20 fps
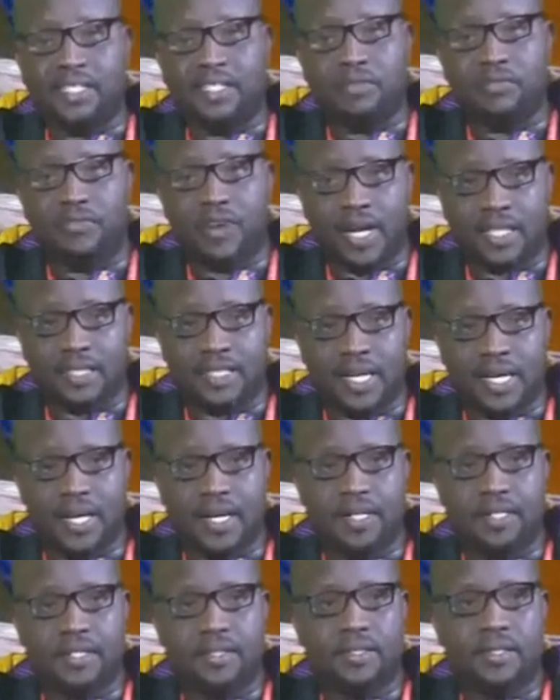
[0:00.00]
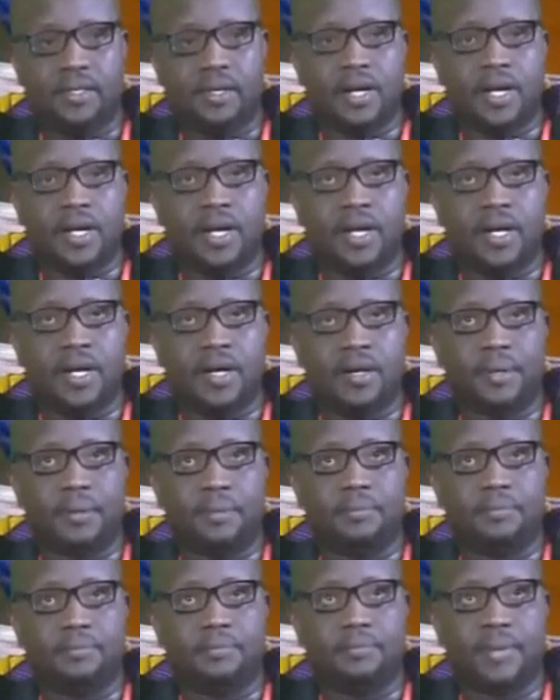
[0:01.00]
inverter,
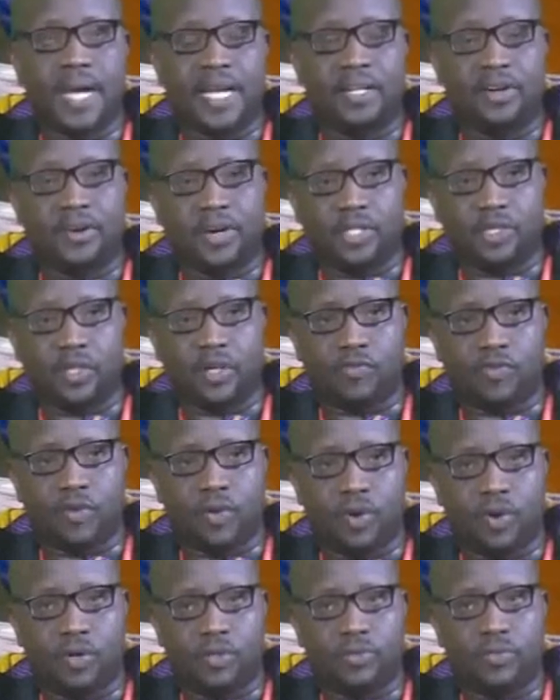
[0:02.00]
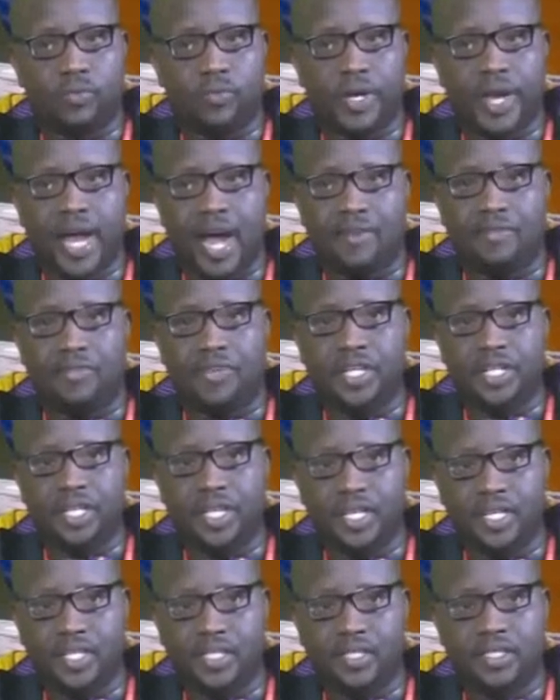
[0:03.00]
by the grace of God, we have
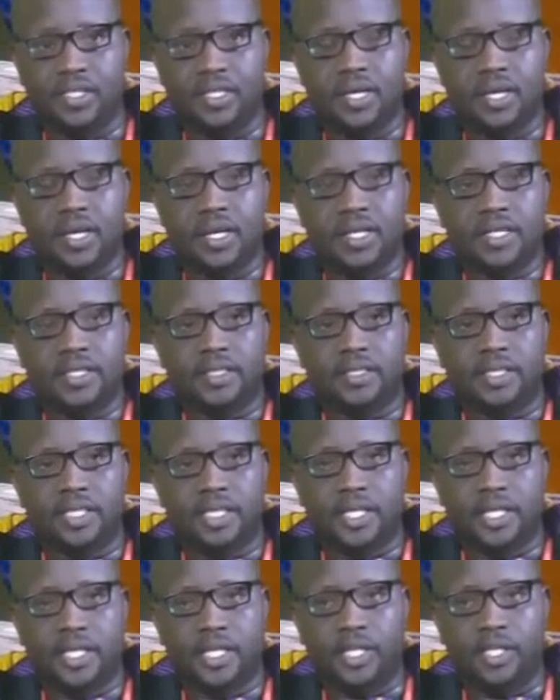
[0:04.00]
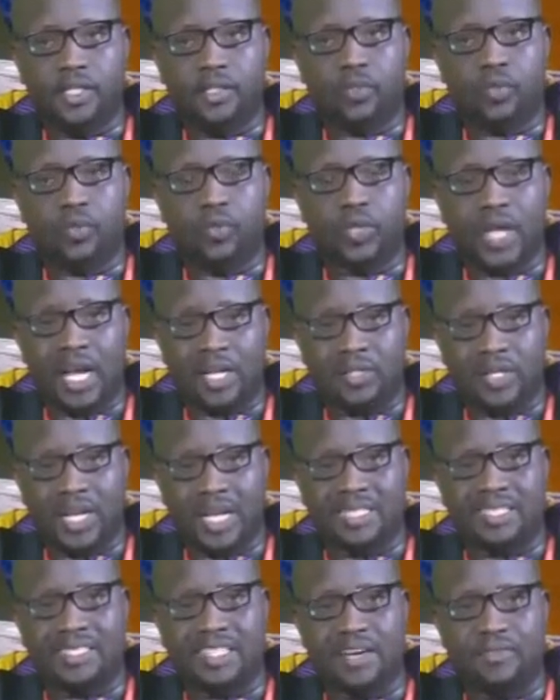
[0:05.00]
released the
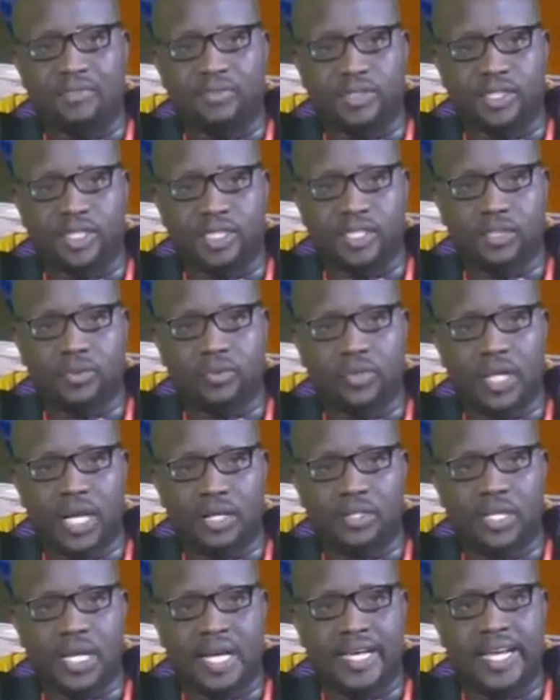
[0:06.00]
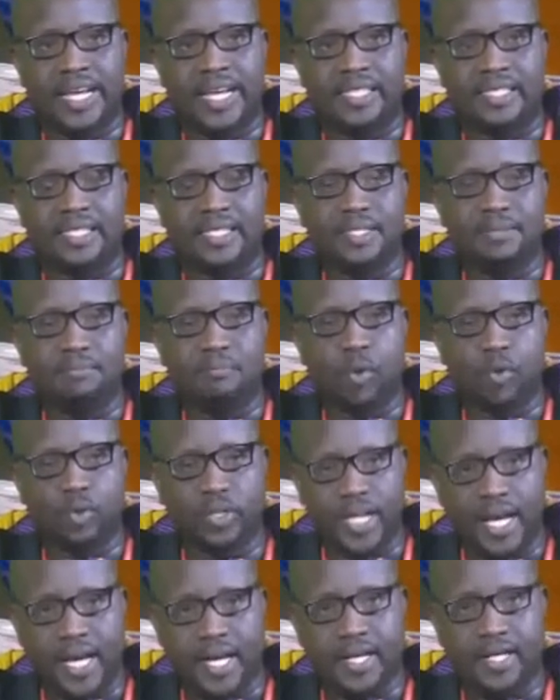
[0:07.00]
2017-2018
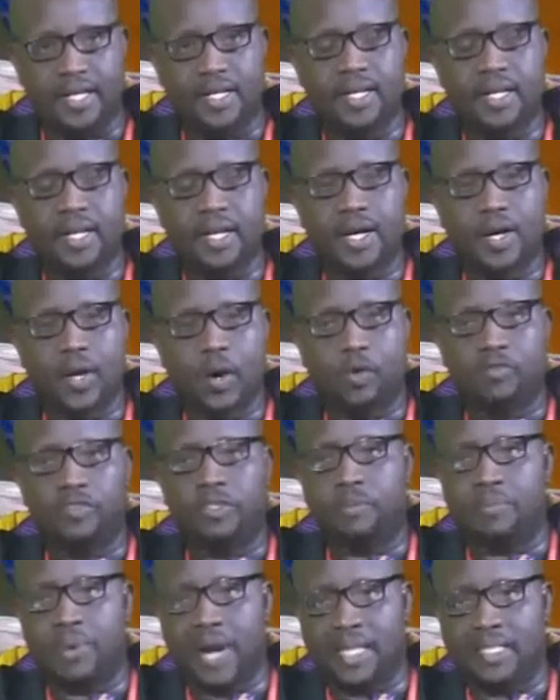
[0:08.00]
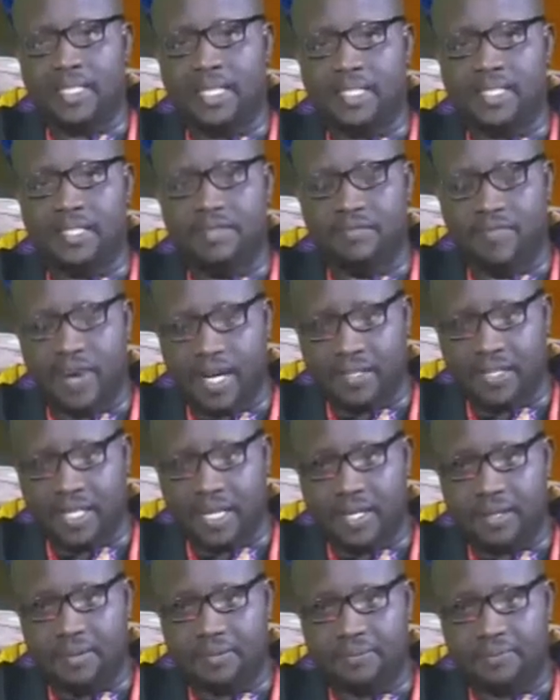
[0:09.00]
model of the Brightence inverter.
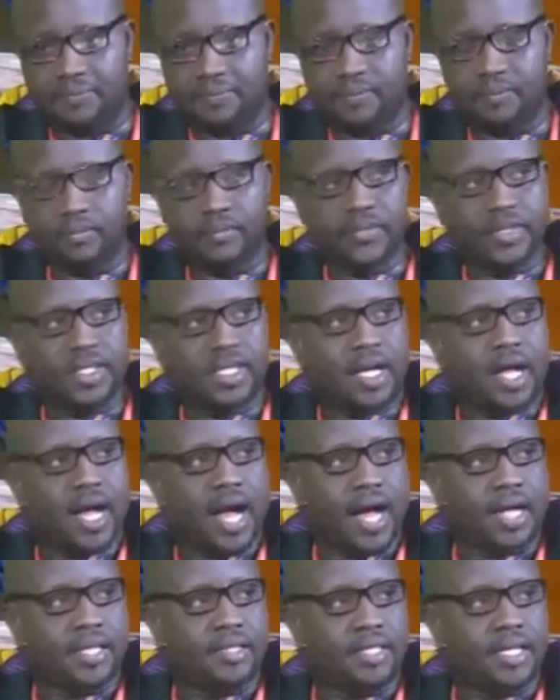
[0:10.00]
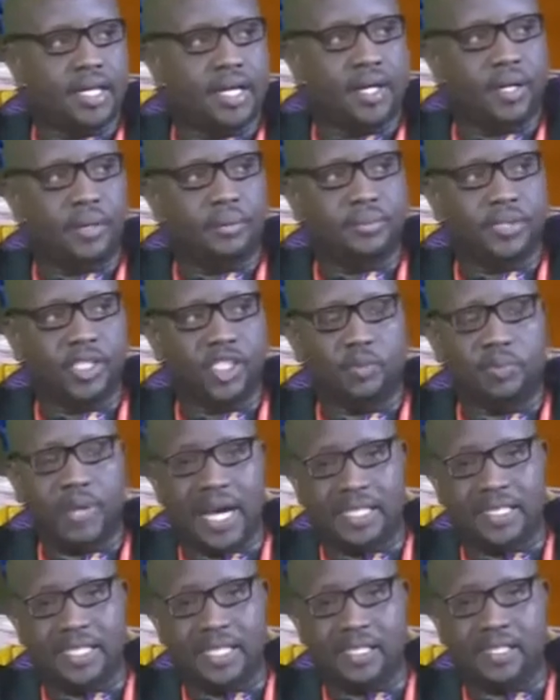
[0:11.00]
And this
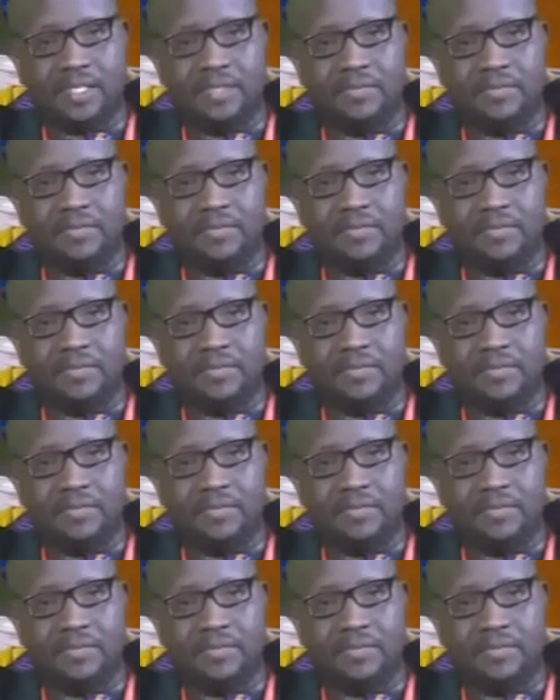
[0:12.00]
Brightence